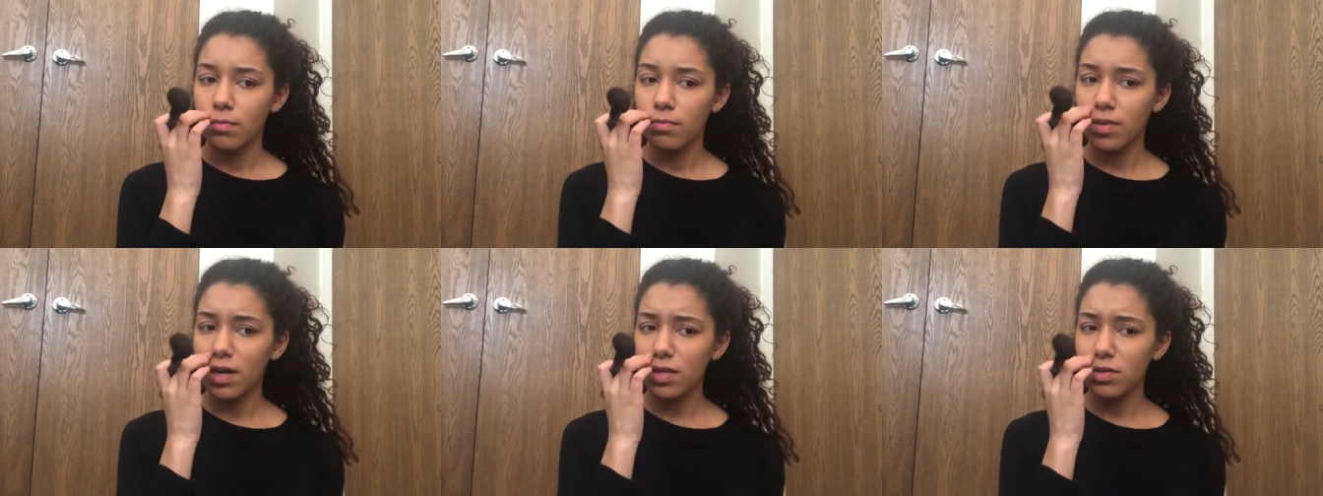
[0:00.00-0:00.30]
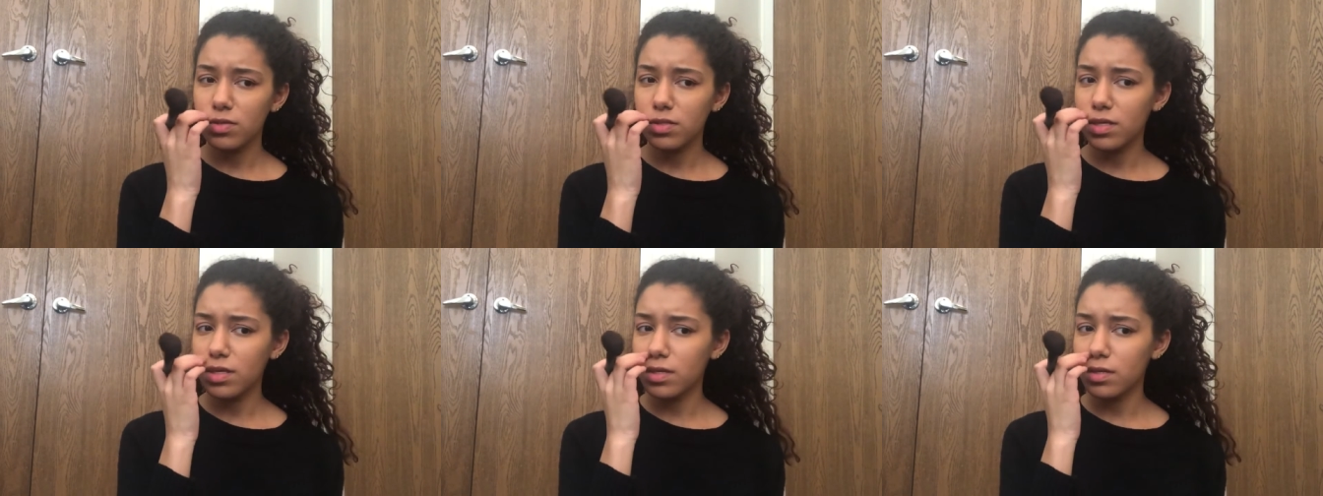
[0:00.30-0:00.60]
But I
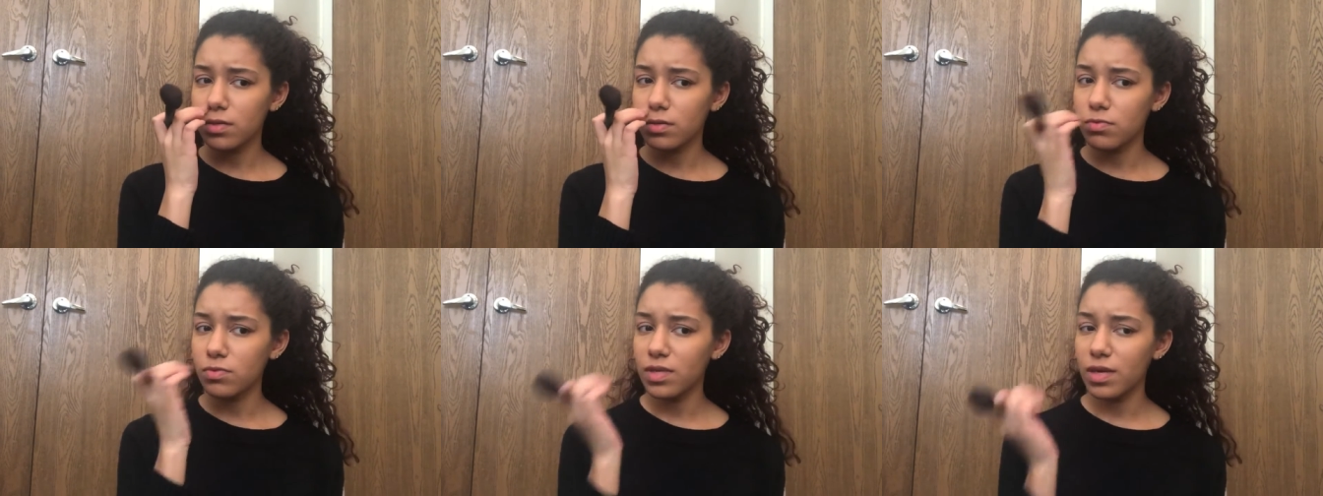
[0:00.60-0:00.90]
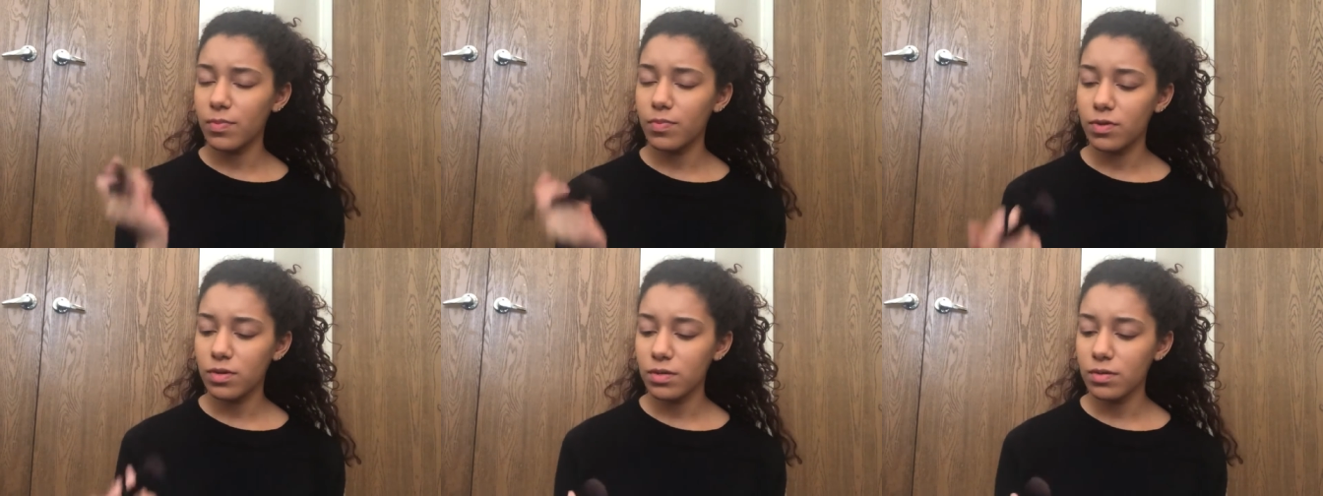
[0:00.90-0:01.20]
don't think, when
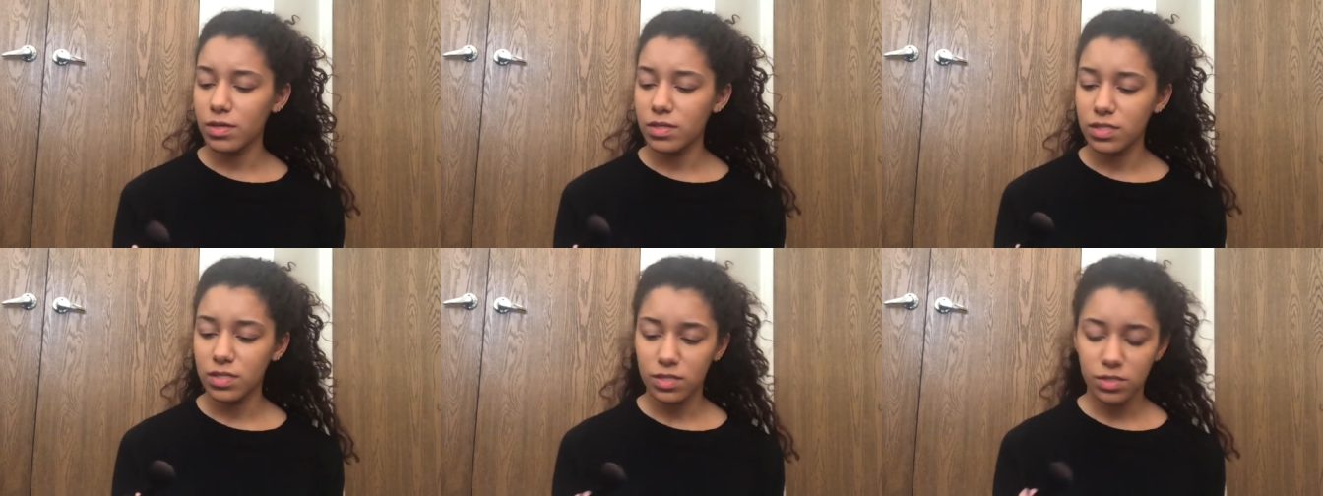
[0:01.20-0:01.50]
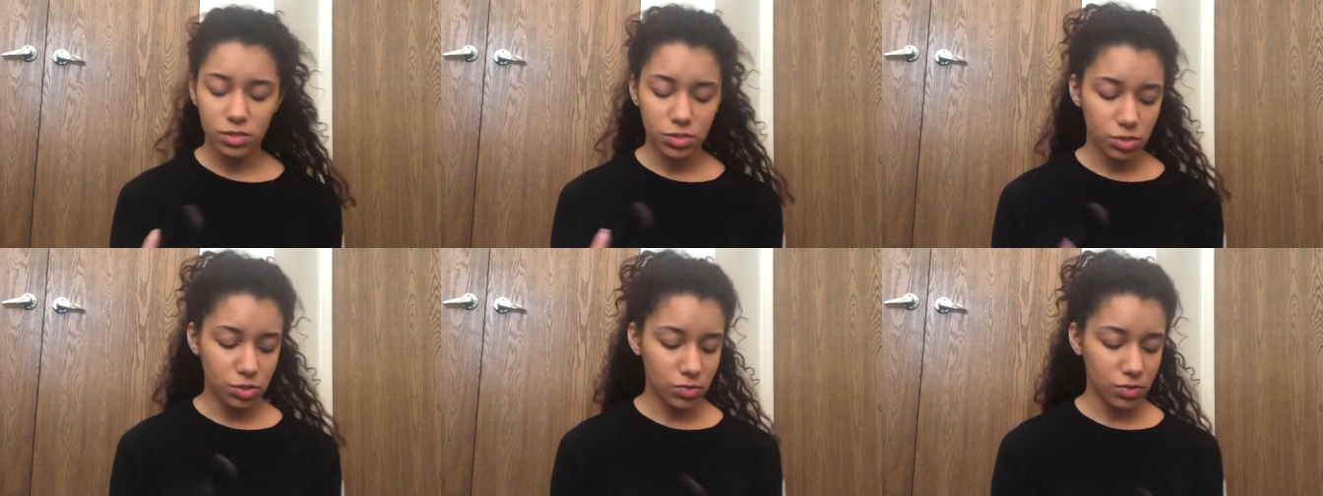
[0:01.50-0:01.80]
I put
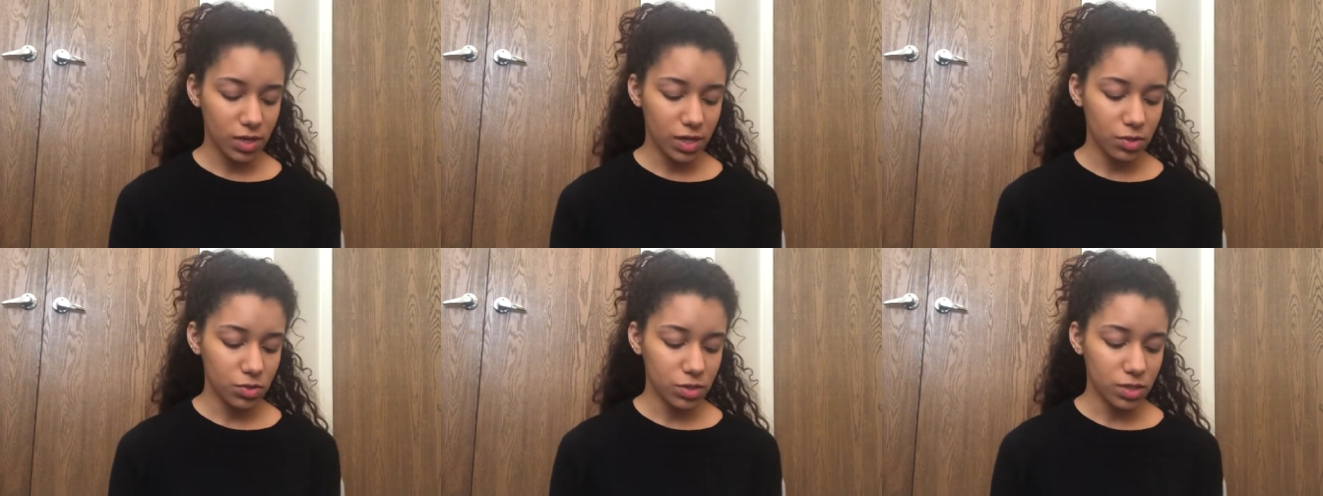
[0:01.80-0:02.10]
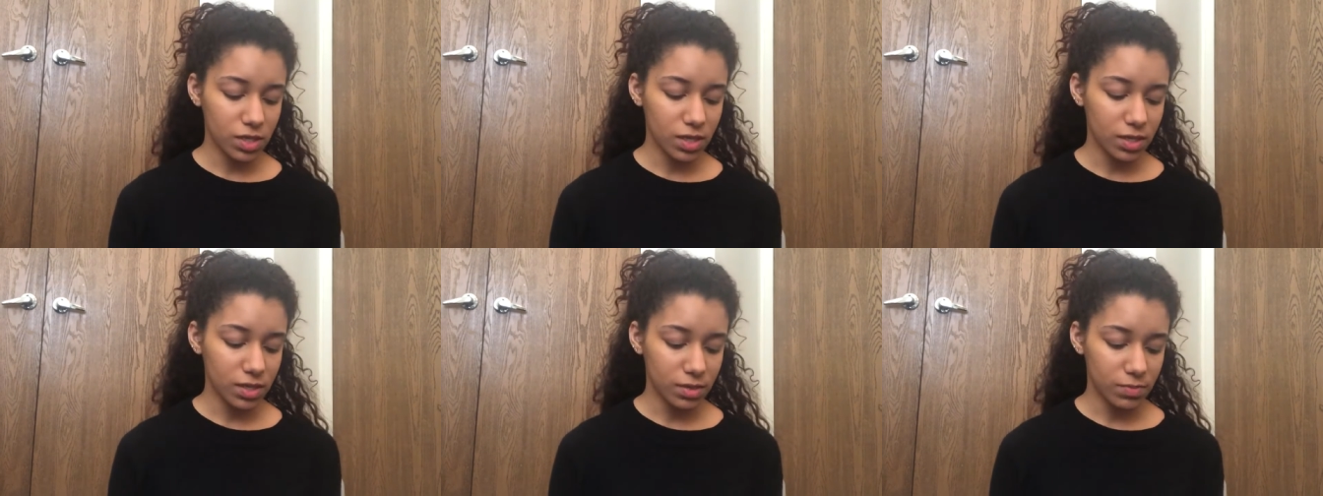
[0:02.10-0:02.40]
attention to it, I don't
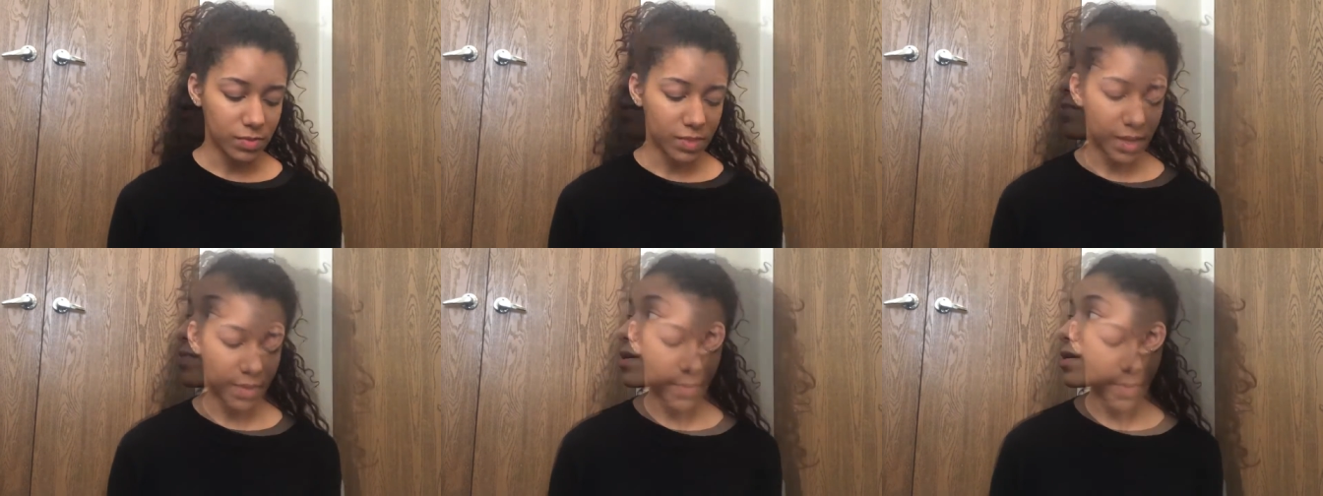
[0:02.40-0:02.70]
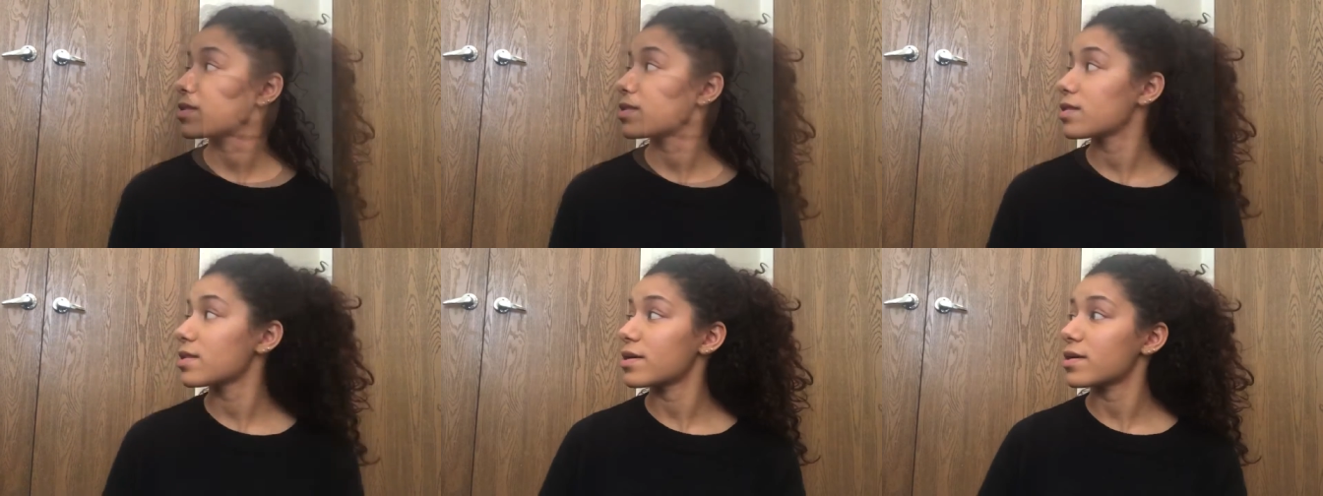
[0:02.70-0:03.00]
think I'm probably
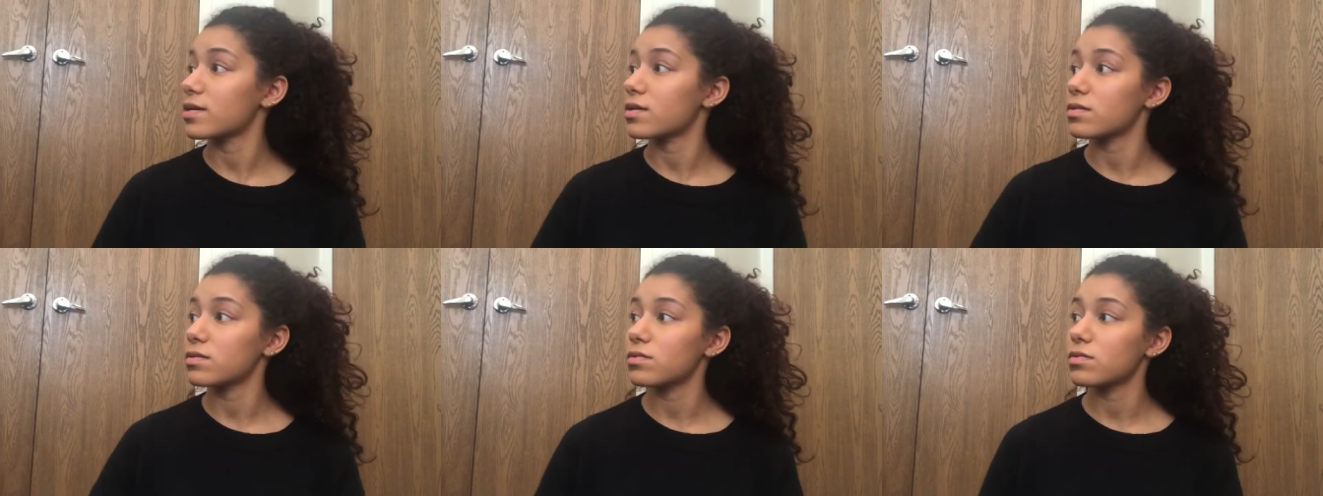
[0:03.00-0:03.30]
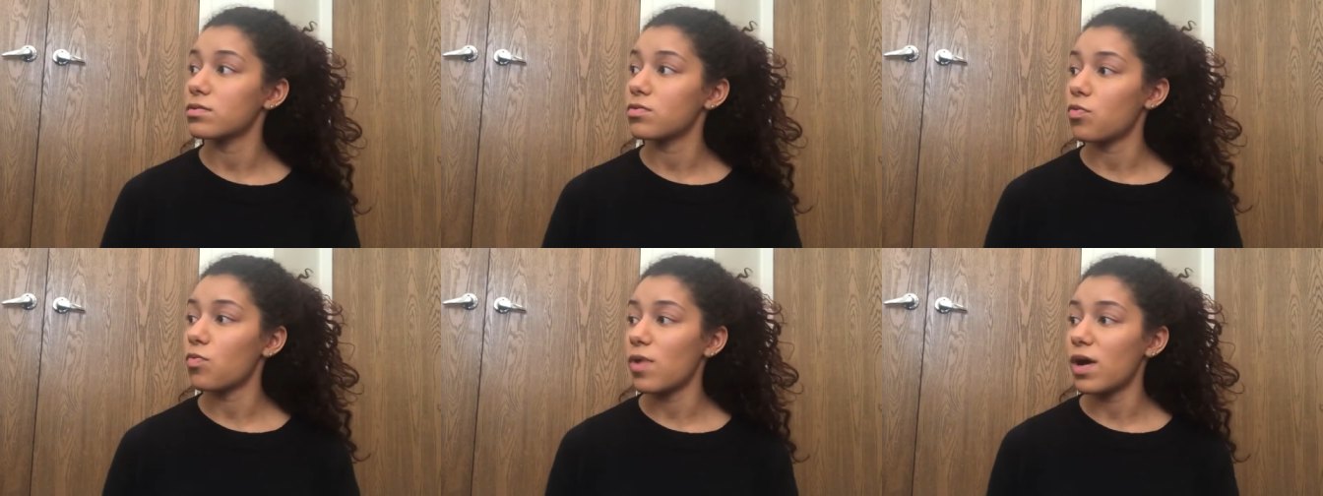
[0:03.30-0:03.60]
gonna like
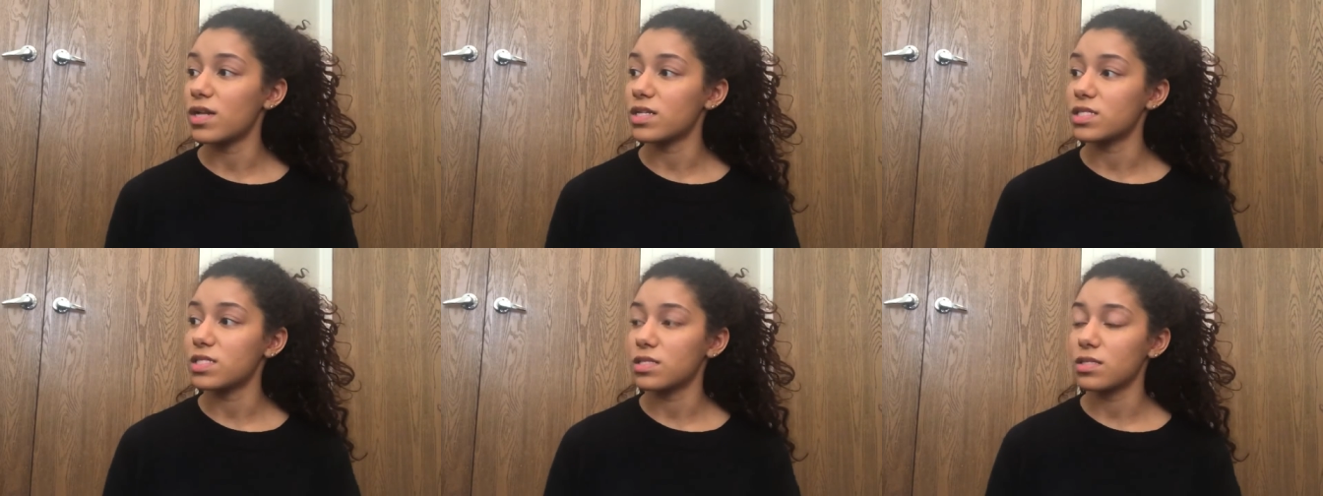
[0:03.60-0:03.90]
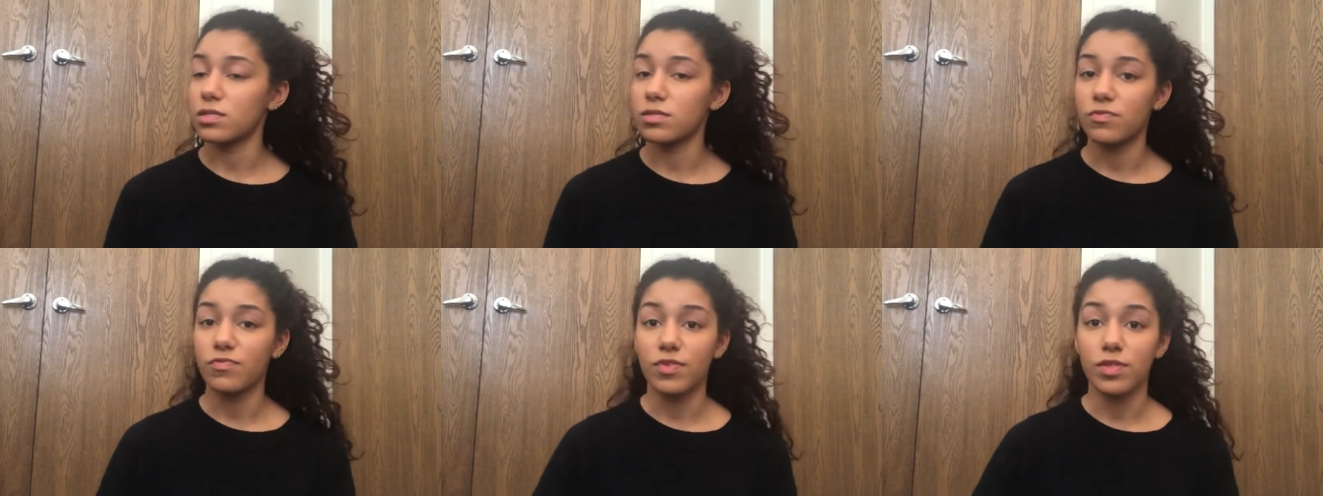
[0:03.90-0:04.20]
watch
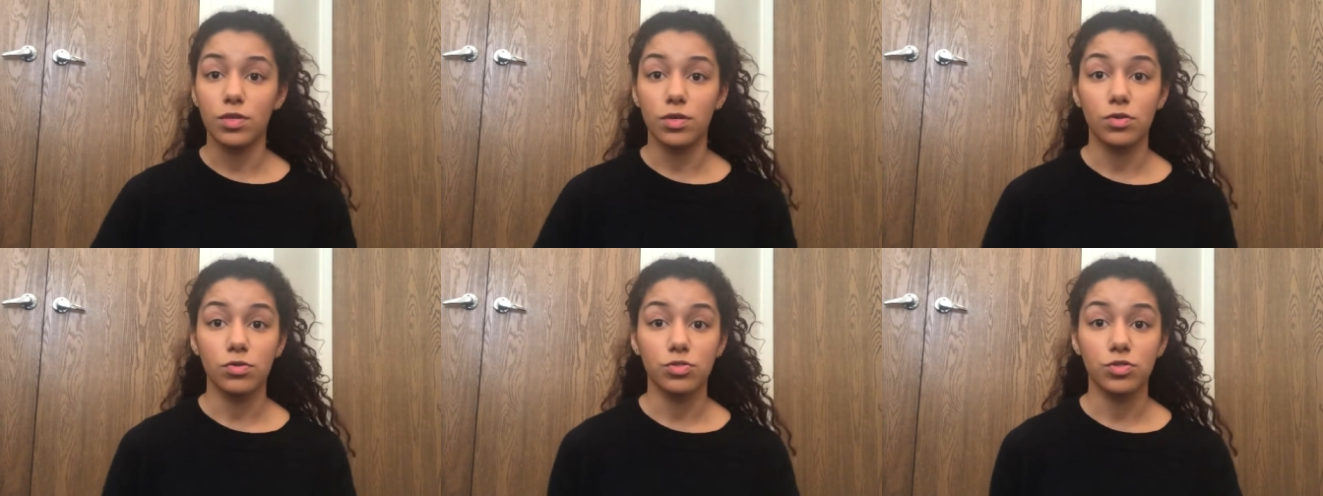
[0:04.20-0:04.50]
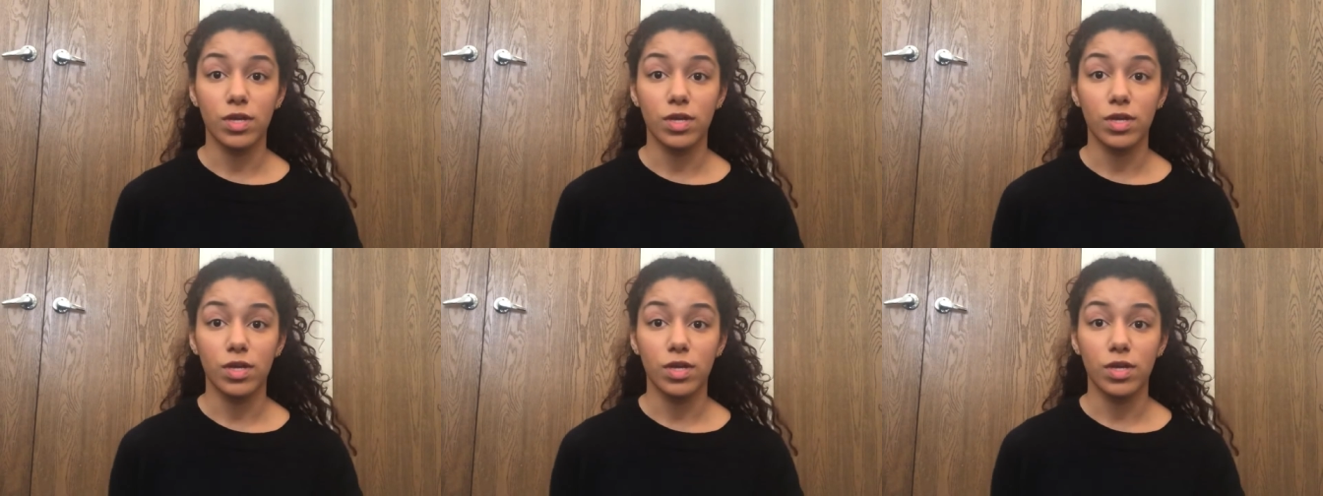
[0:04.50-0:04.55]
this video,